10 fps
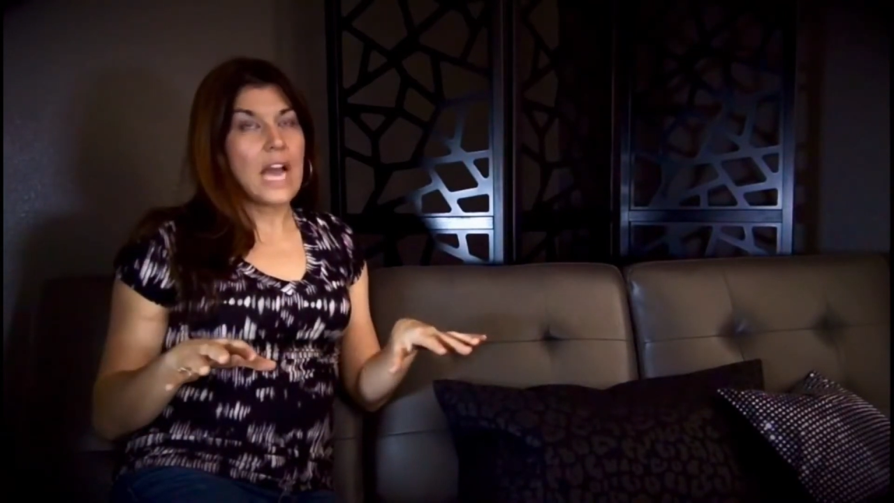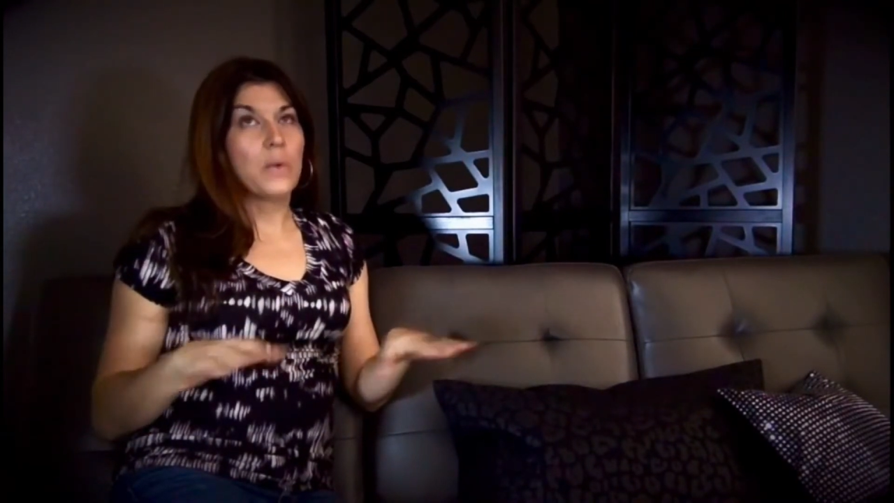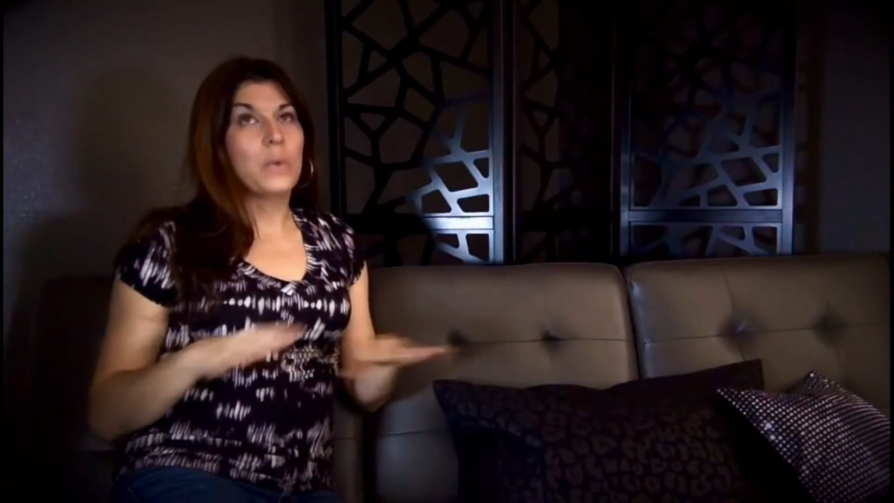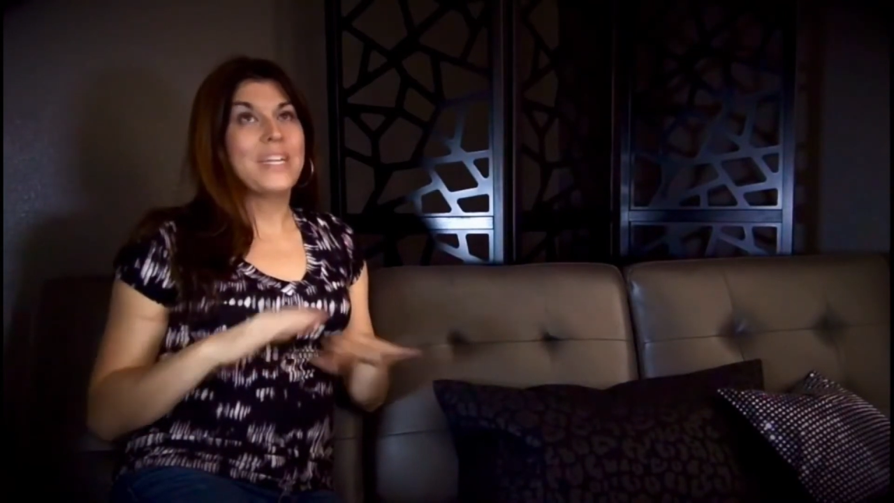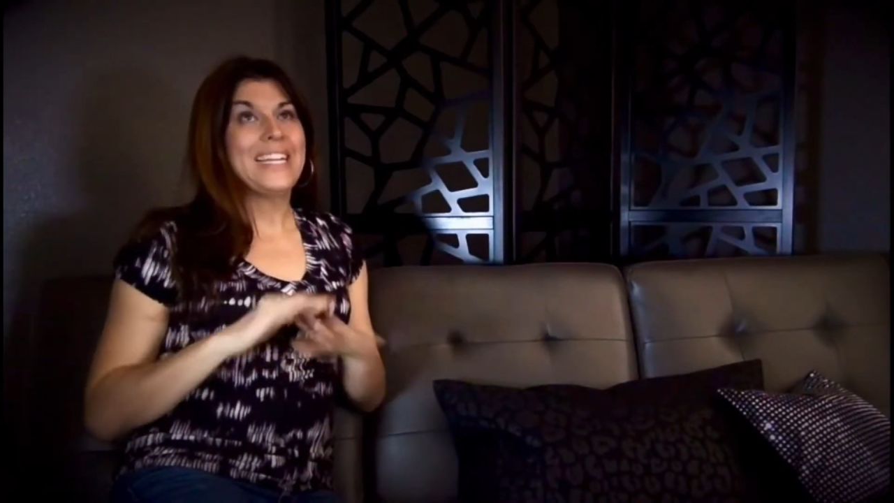
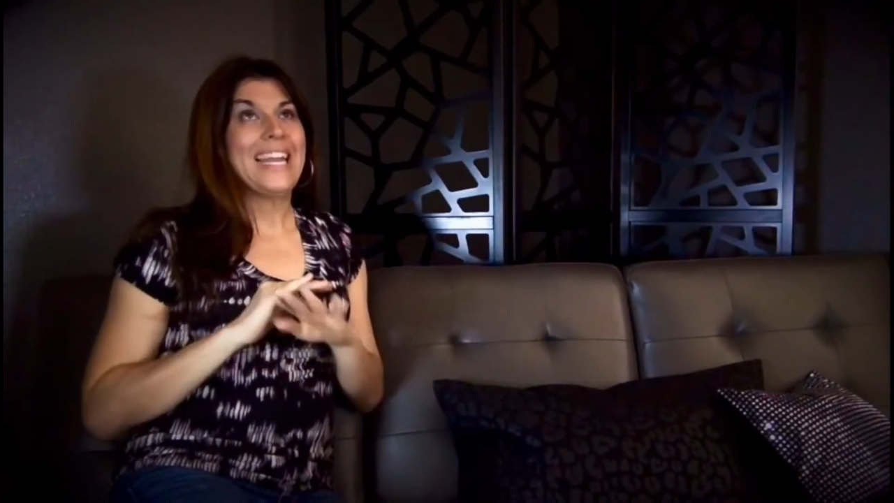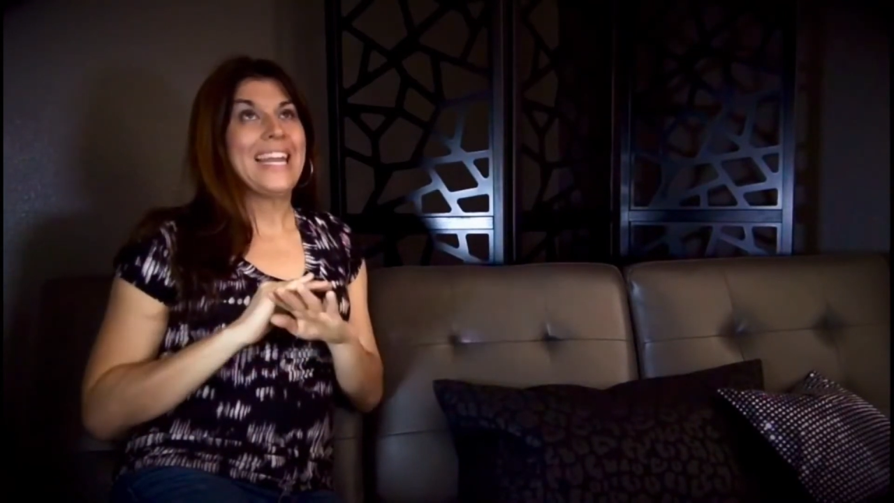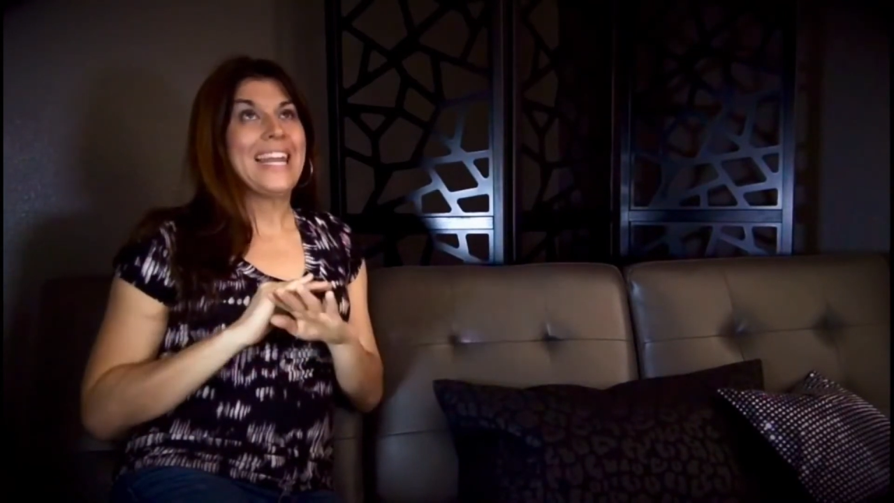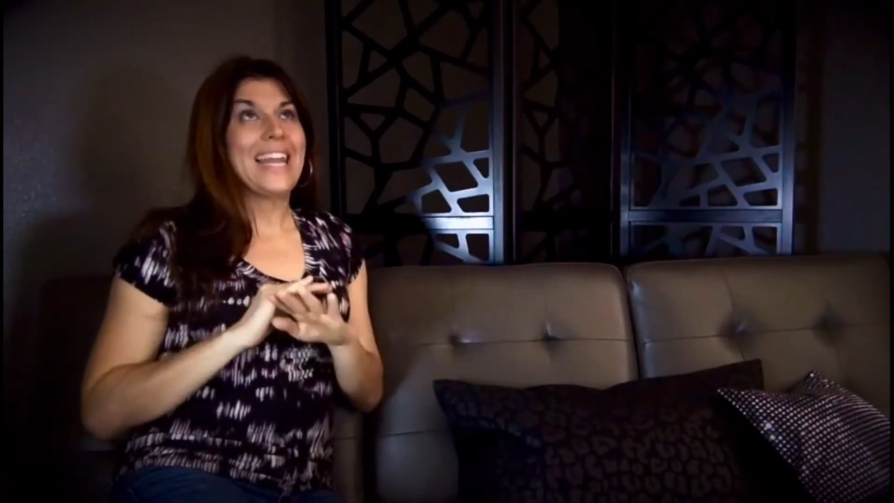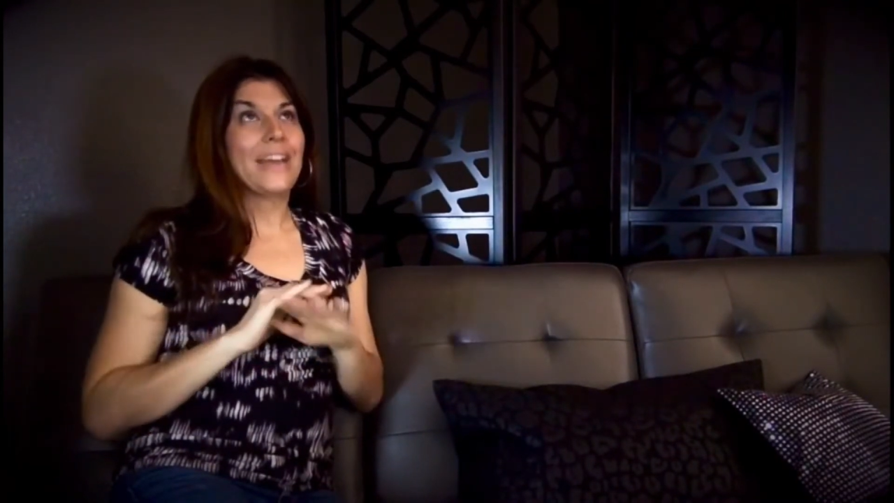I would
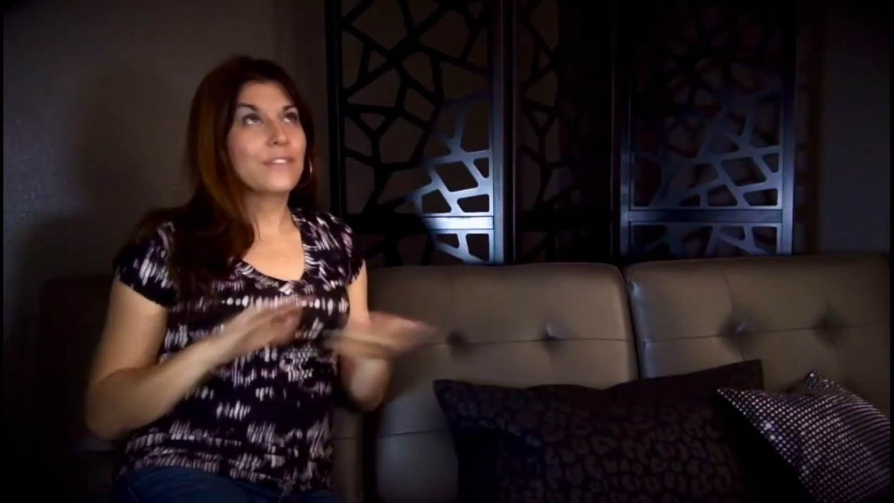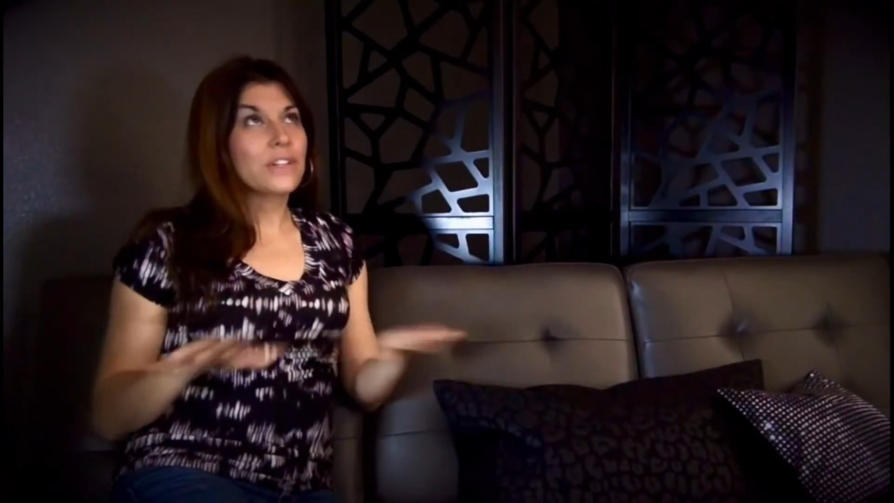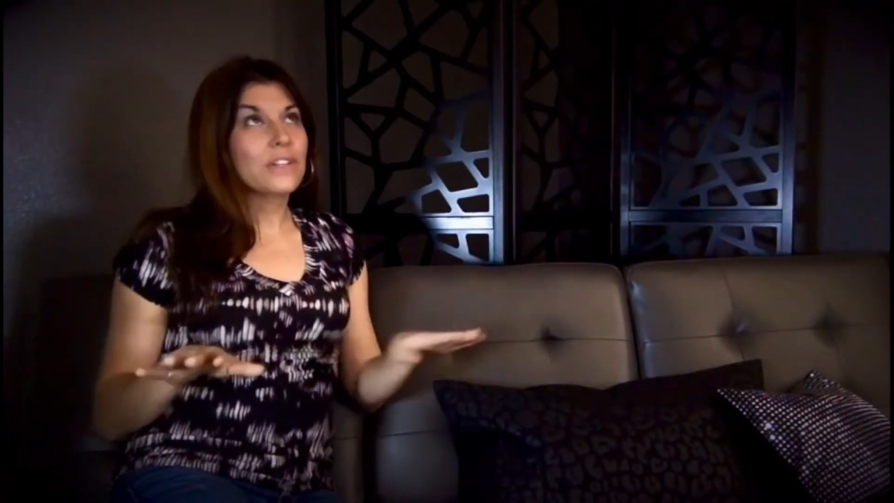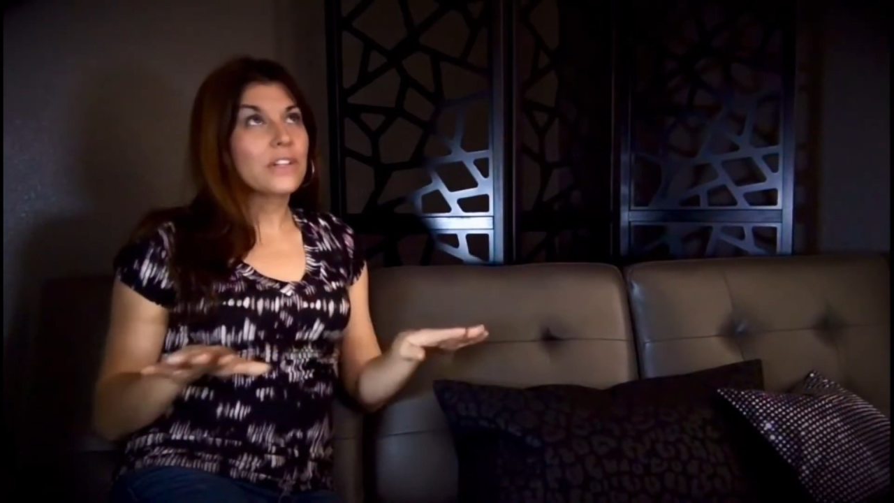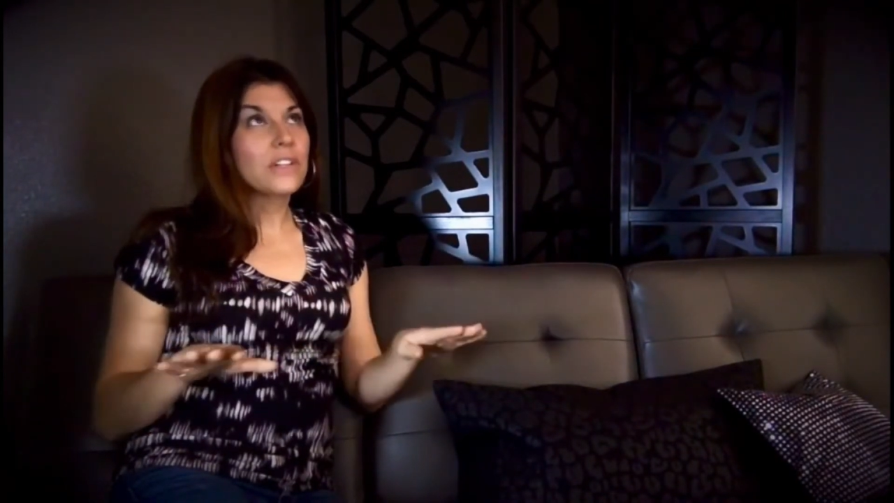
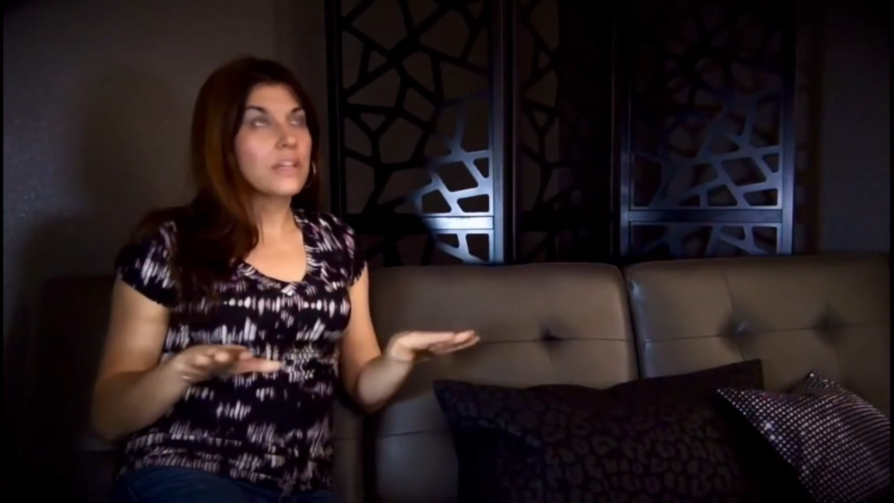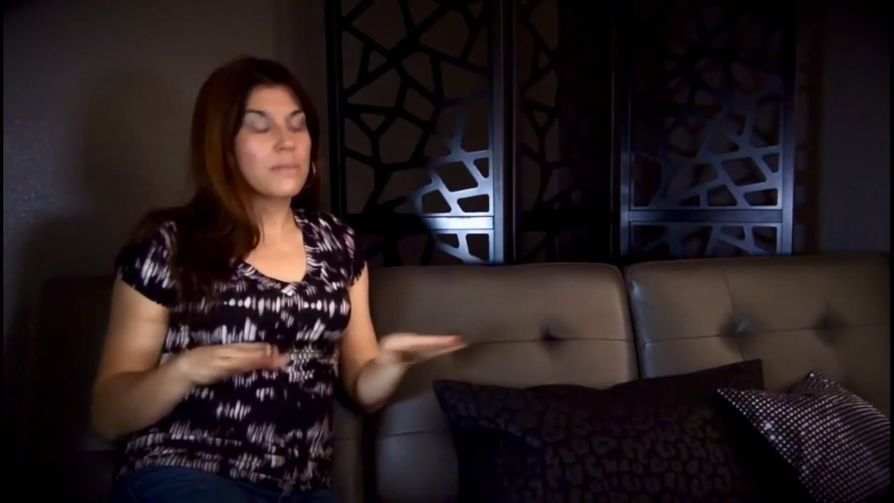never